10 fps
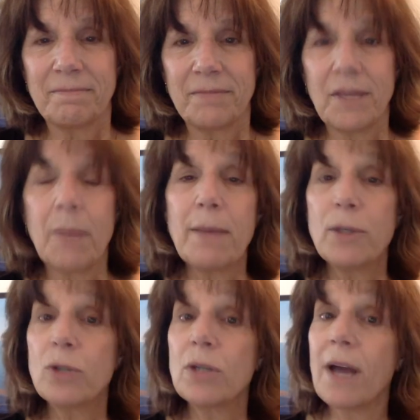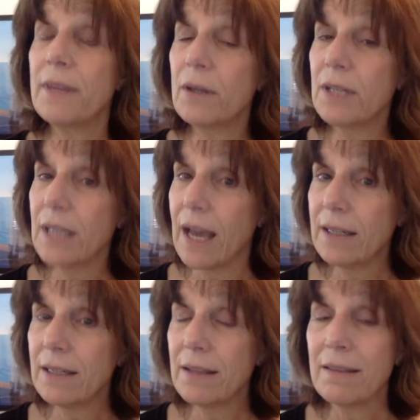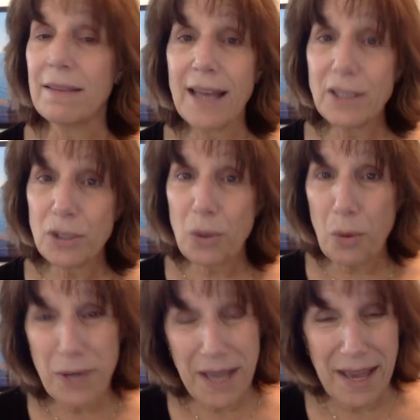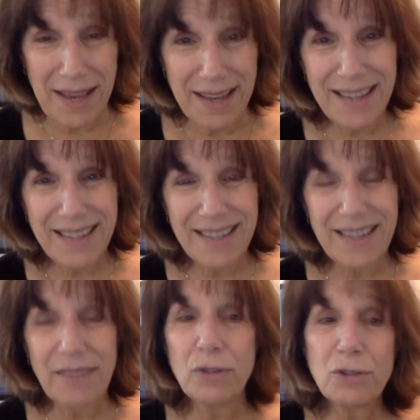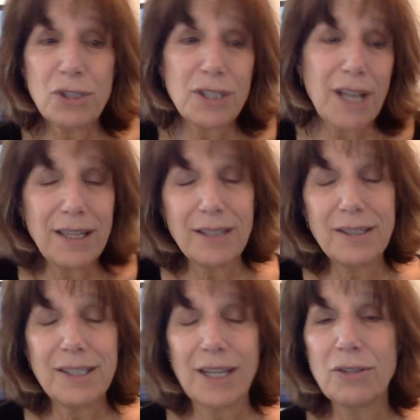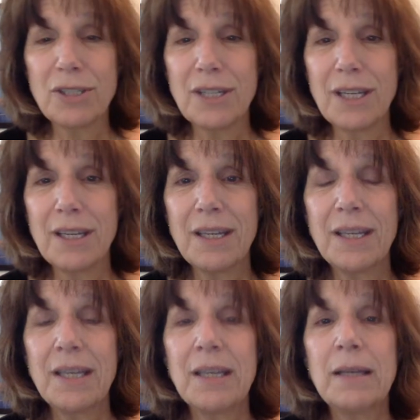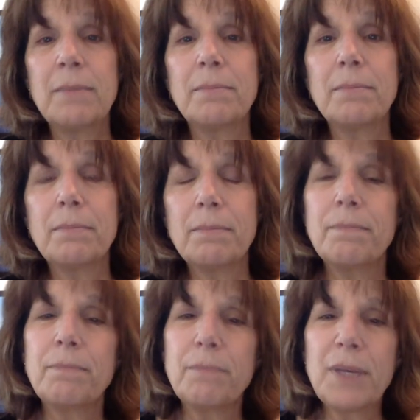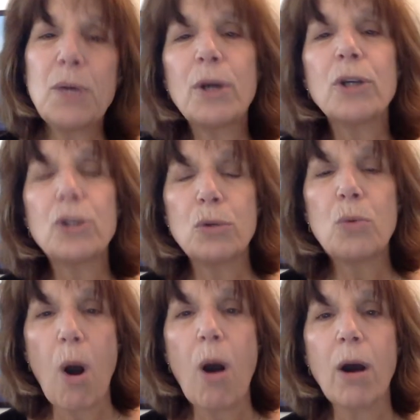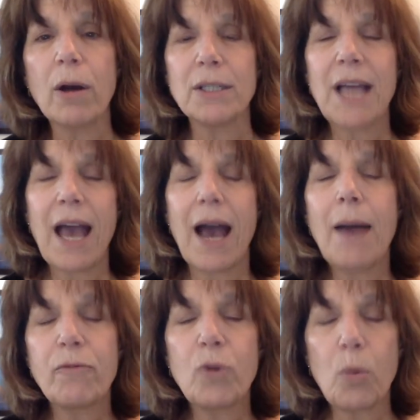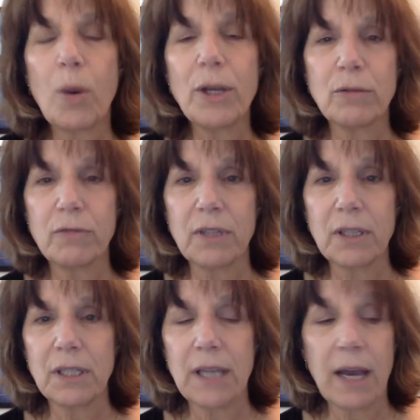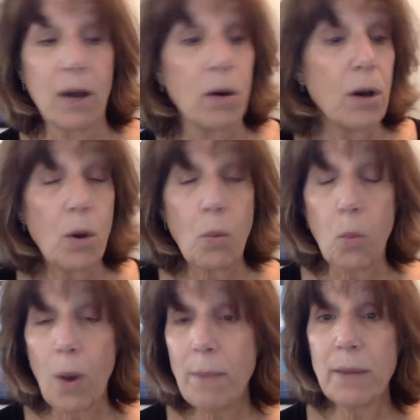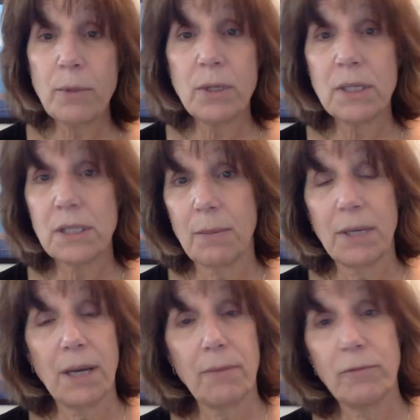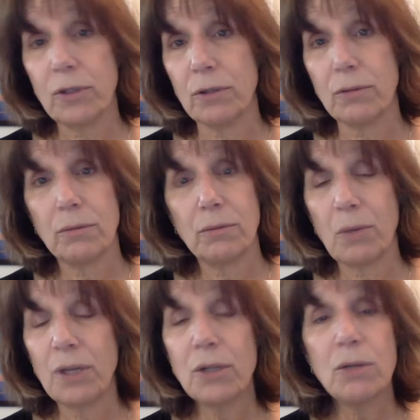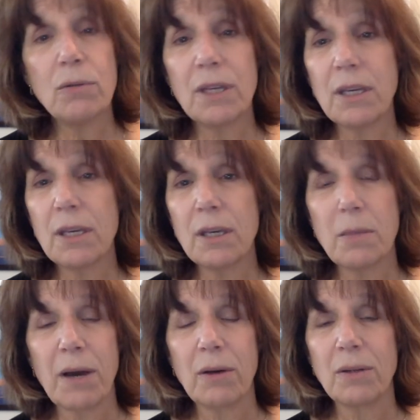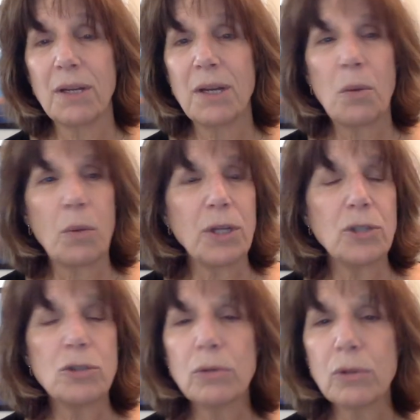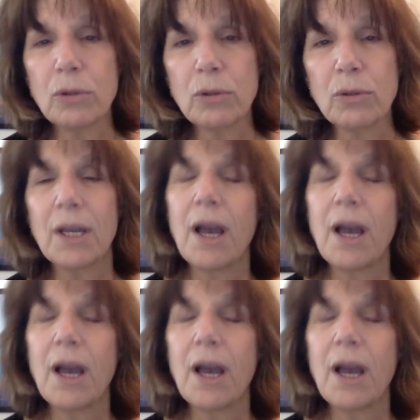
Now, maybe you're not there yet. That's okay. If you're stuck in scarcity, be where you are. Tap for what you're feeling now. What memory is coming up for you? What are you thinking about? What did you learn?